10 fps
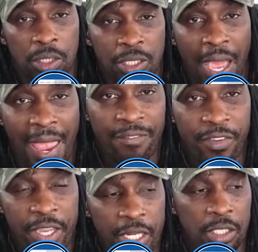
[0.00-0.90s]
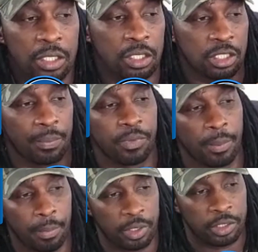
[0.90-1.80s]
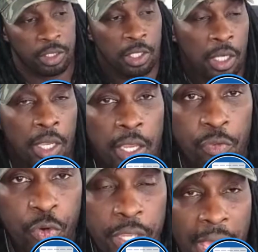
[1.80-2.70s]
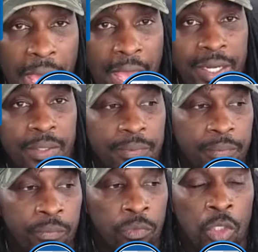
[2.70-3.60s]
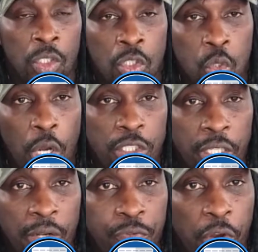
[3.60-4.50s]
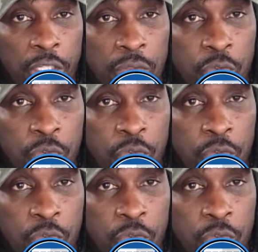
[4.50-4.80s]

dive into some numbers. If we had 240